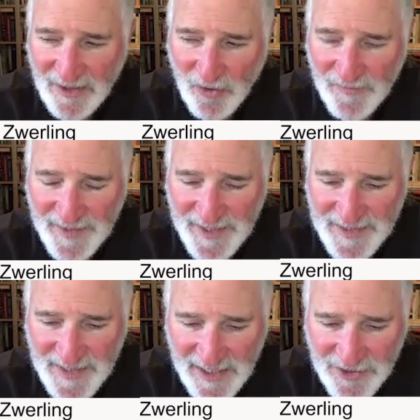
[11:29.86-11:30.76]
over
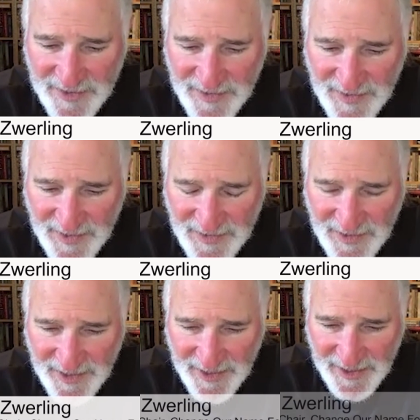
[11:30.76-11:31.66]
these
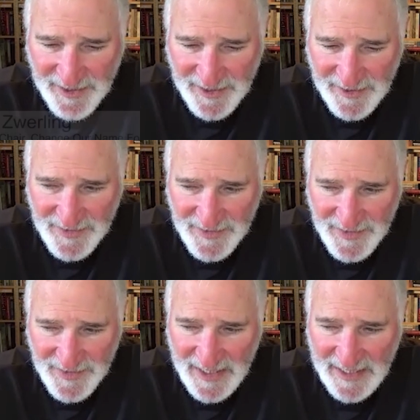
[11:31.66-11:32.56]
160 years.
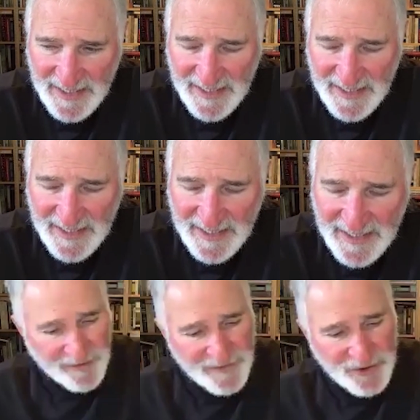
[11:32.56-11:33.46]
After the
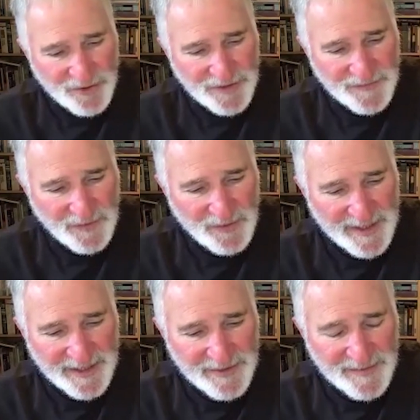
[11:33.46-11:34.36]
murder of George
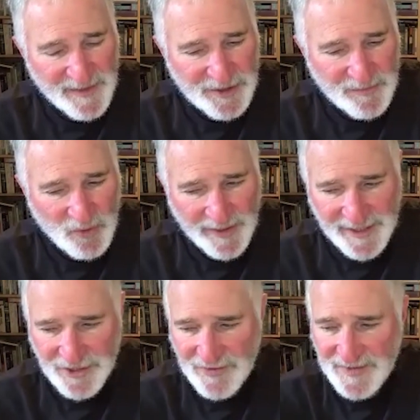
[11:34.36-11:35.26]
Floyd, there was much more
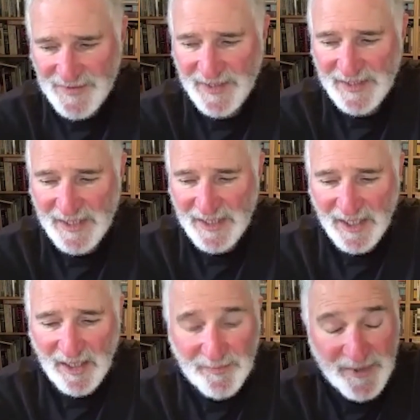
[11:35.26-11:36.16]
interest.
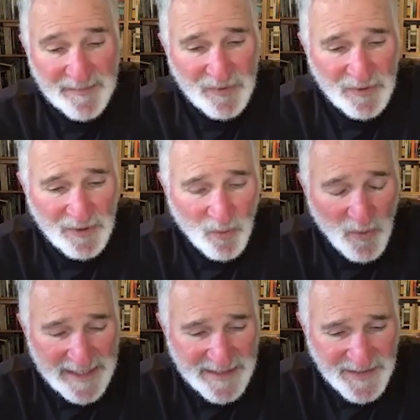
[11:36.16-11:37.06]
People
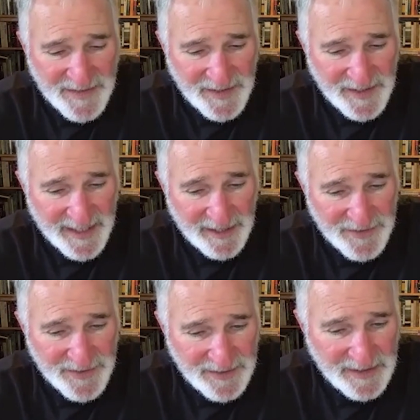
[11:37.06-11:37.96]
went to the city
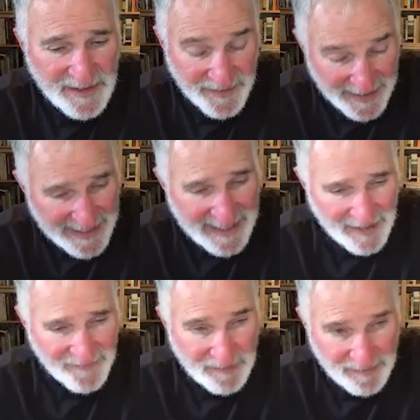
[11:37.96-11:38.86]
council, and they
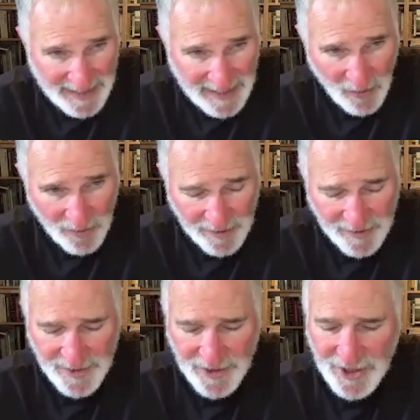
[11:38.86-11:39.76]
have the power
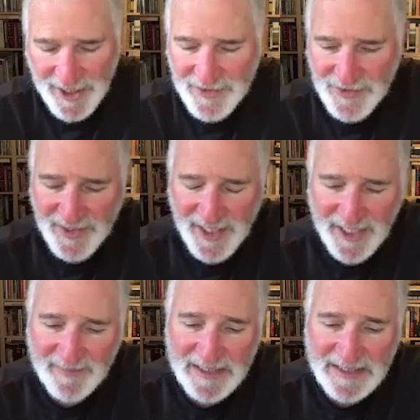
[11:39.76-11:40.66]
to change the name.